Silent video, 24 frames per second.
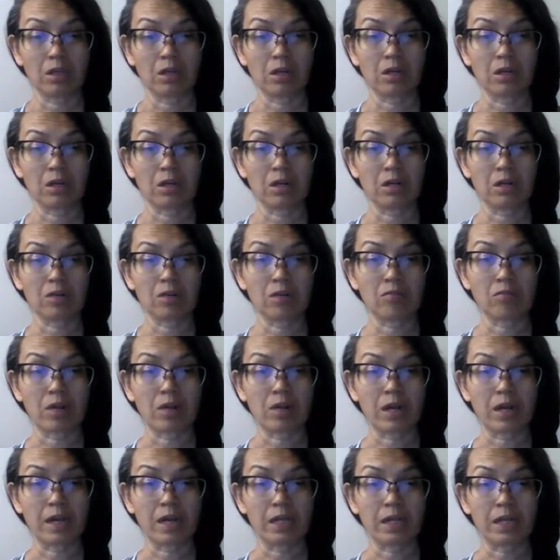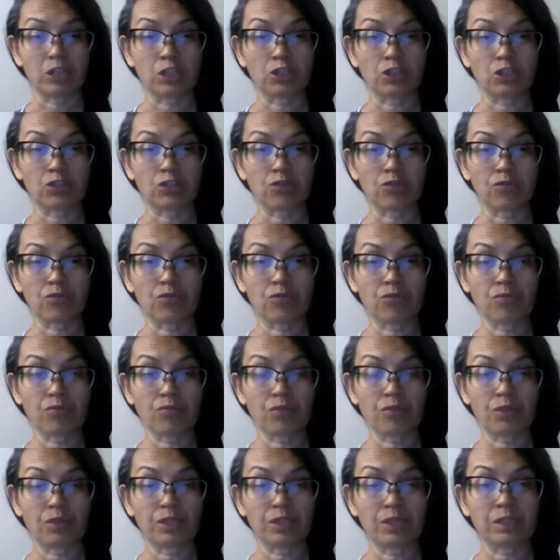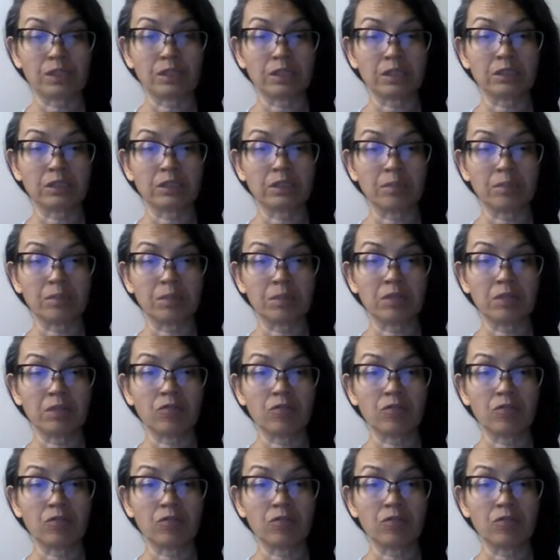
All right, so this is a limited